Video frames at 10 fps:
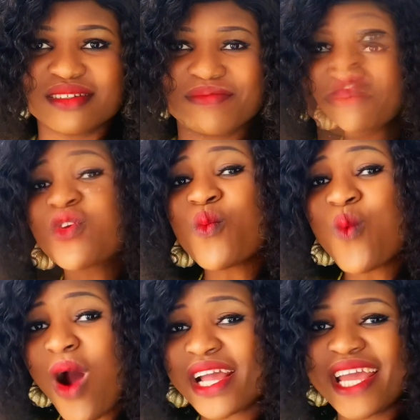If you
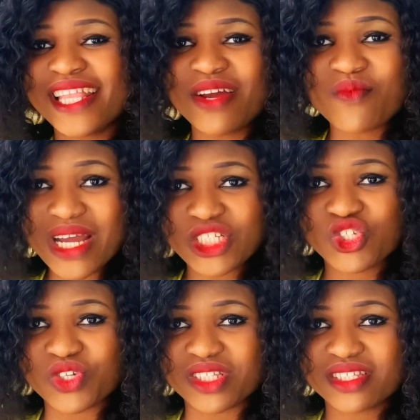work in a
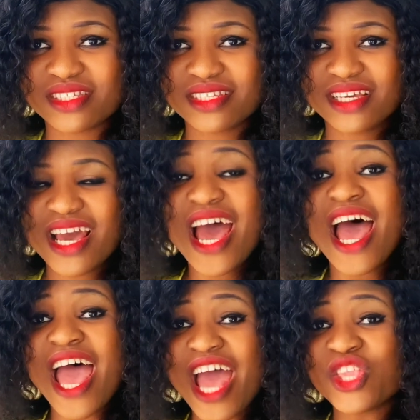restaurant
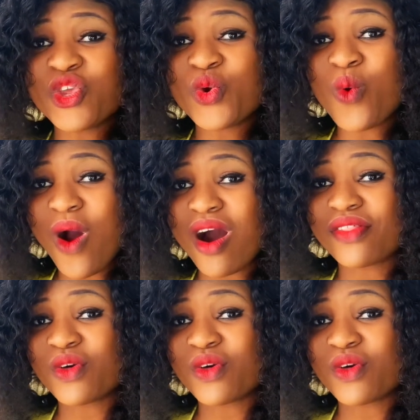and you are